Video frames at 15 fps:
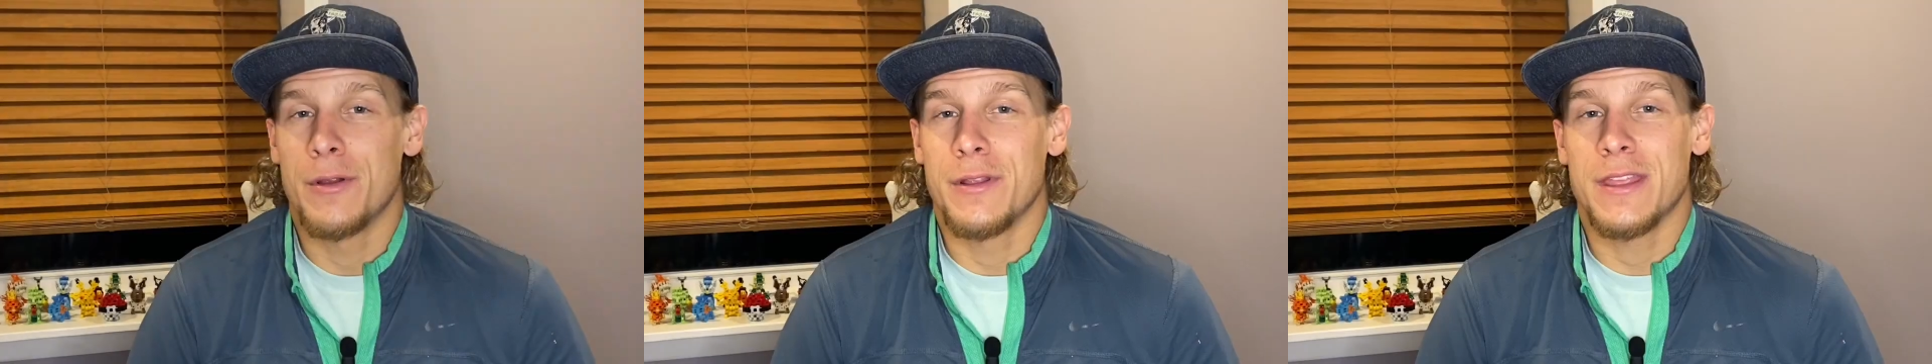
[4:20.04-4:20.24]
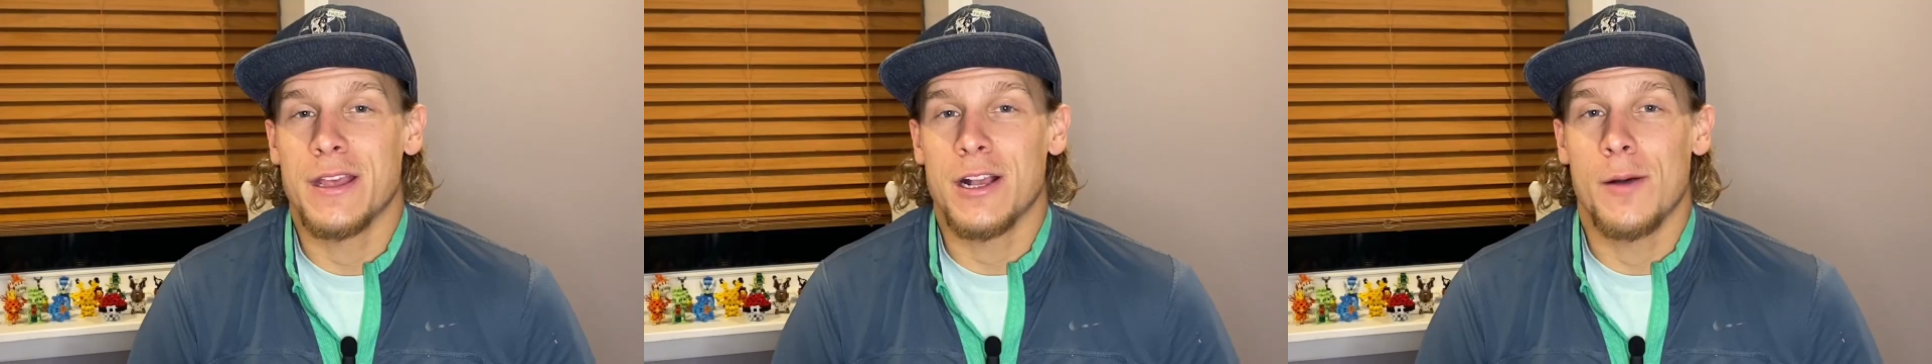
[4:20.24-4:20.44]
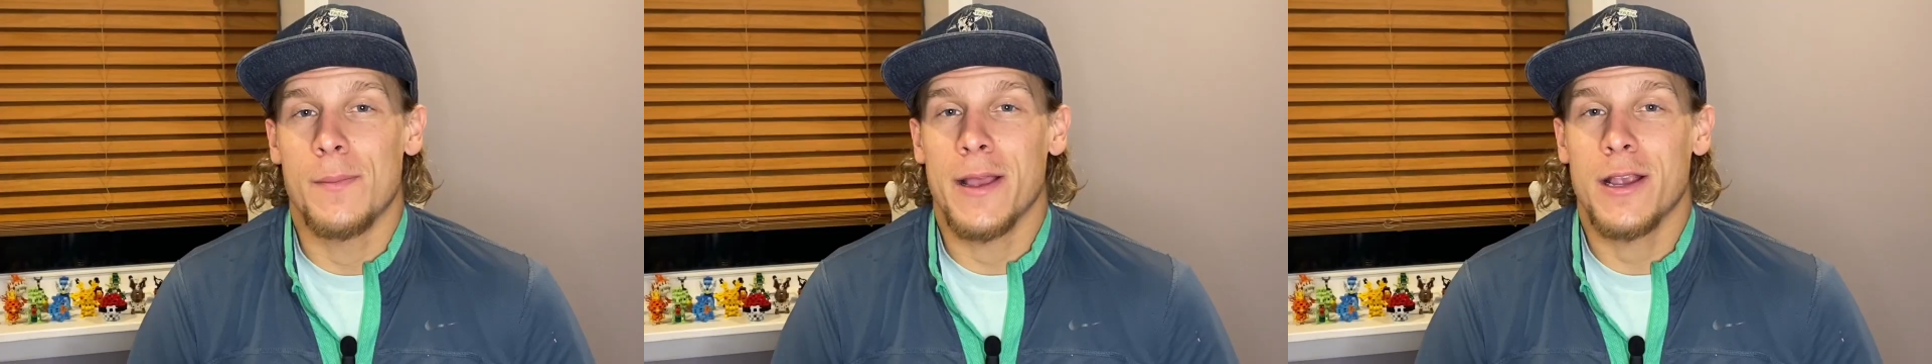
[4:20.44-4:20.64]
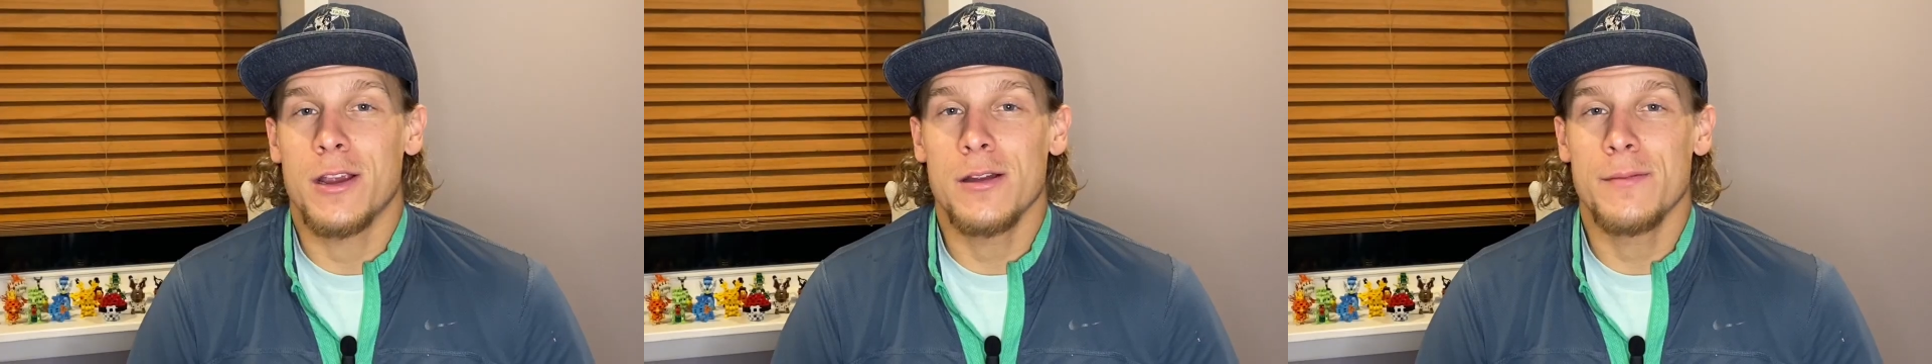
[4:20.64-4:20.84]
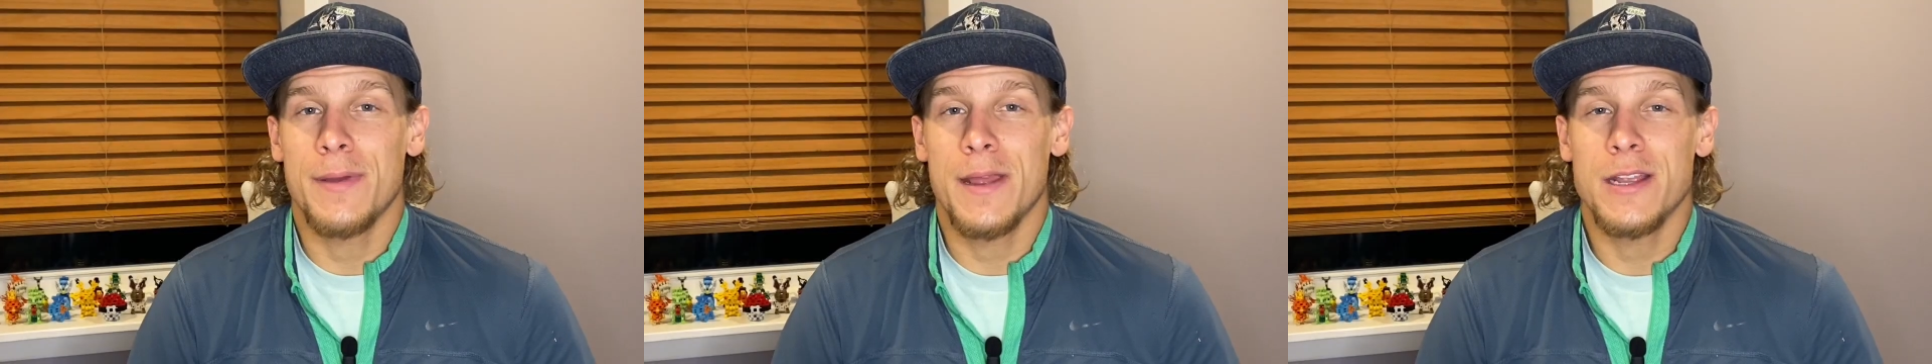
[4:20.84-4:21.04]
want to thank all my
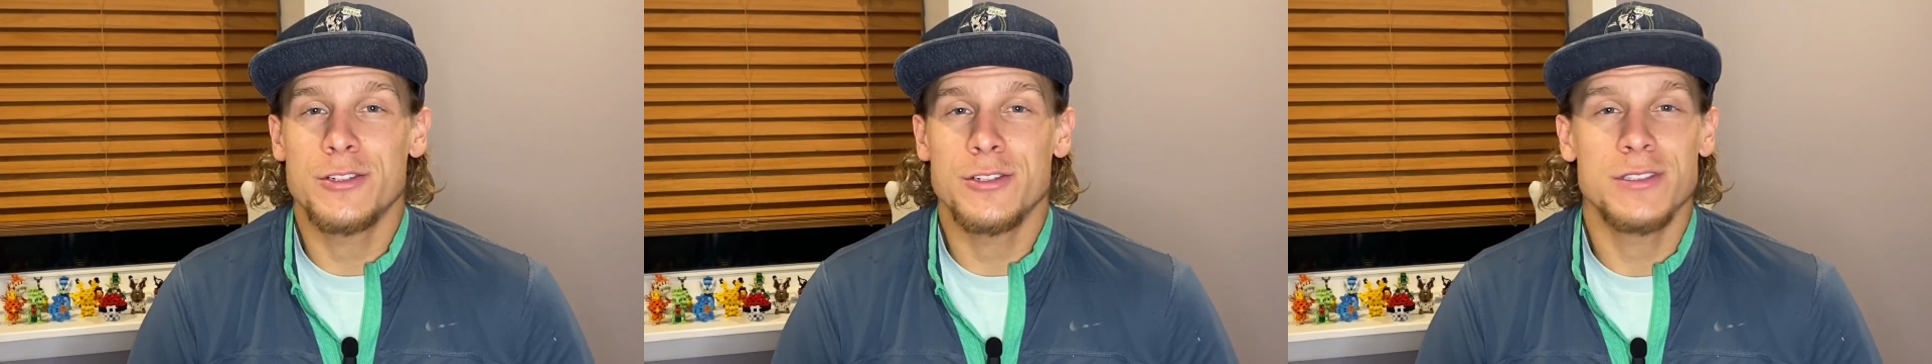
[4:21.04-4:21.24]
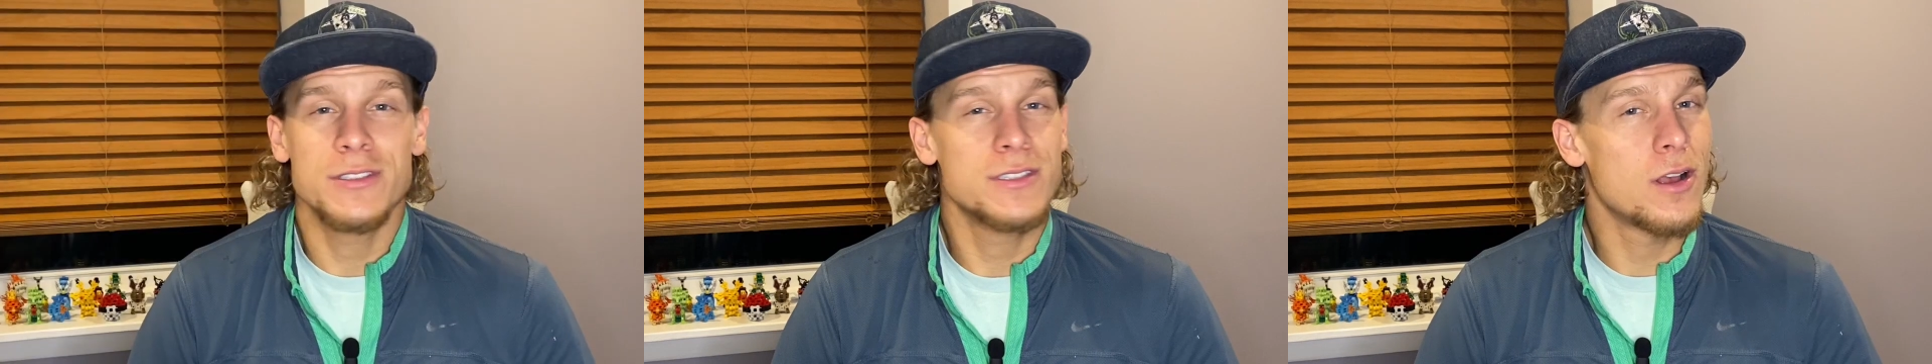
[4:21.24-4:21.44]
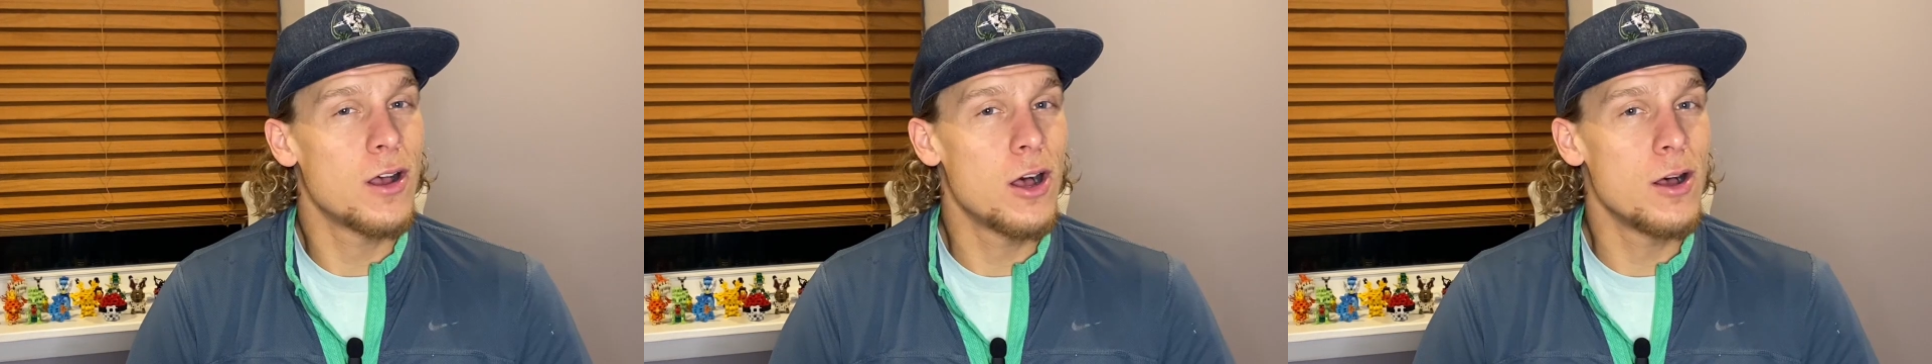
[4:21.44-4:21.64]
current patrons,